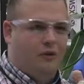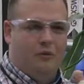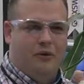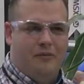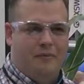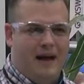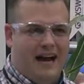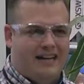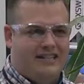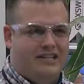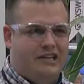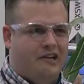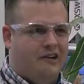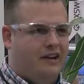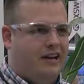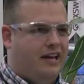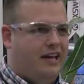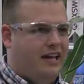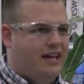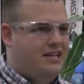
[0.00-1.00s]
with
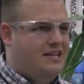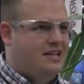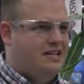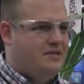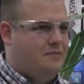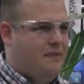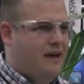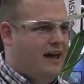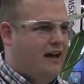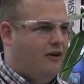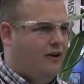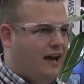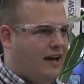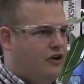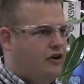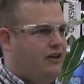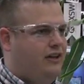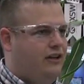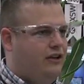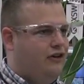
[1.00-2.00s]
bacteria. It doesn't matter. I
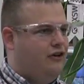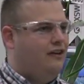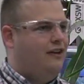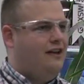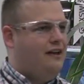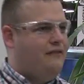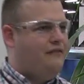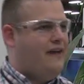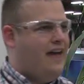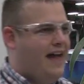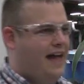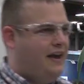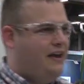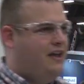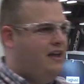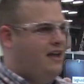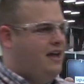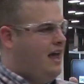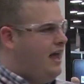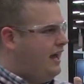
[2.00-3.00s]
could literally have had
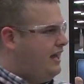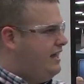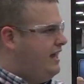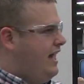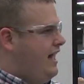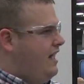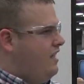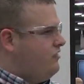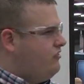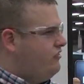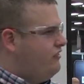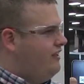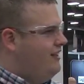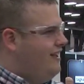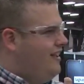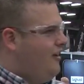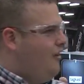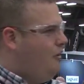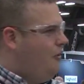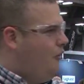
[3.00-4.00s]
a guest
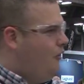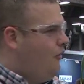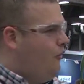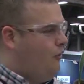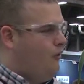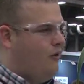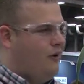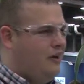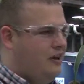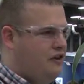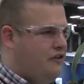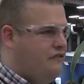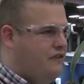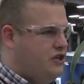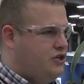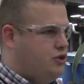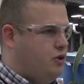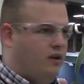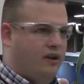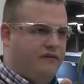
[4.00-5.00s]
or an
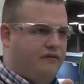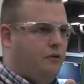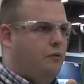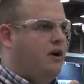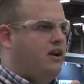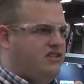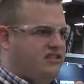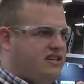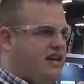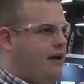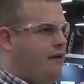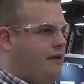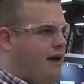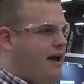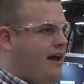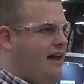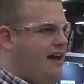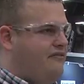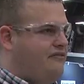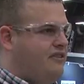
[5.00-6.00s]
individual, and if you want to stay
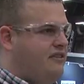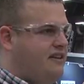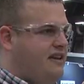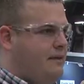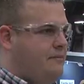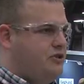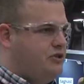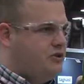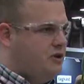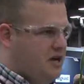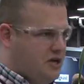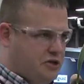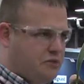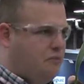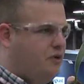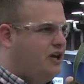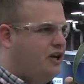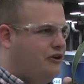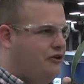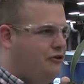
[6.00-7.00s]
around after the demonstration,
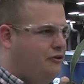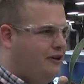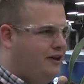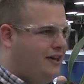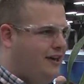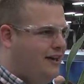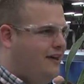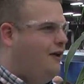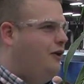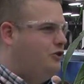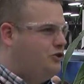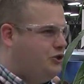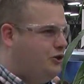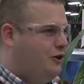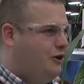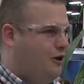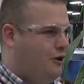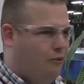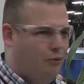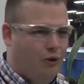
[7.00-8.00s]
we can do it again. I'll
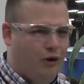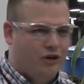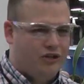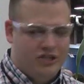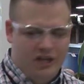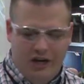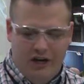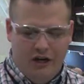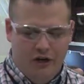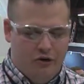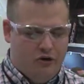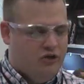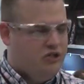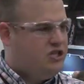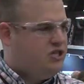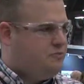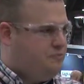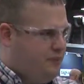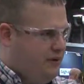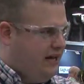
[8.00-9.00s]
show you it works. You could
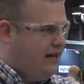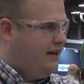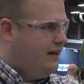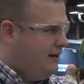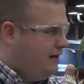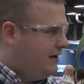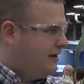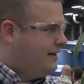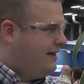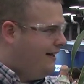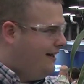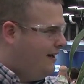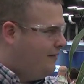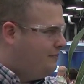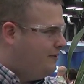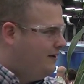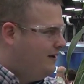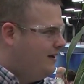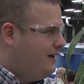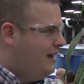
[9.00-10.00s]
spit in a
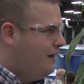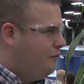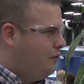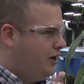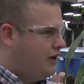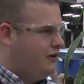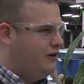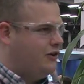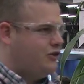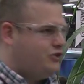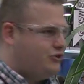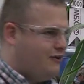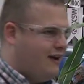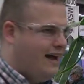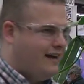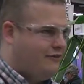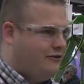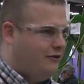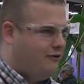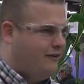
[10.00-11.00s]
cup and we could
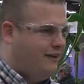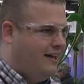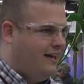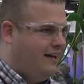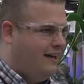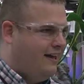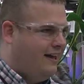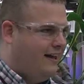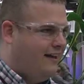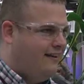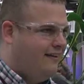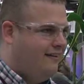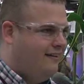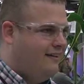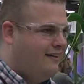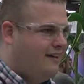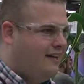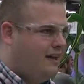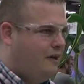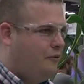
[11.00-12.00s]
extract your DNA.
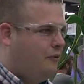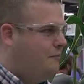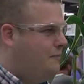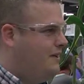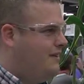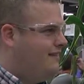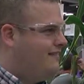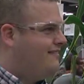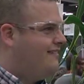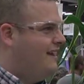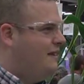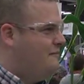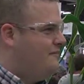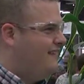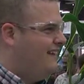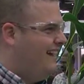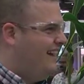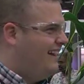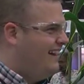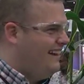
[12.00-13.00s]
It would be the same
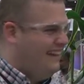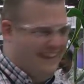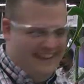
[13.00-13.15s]
thing.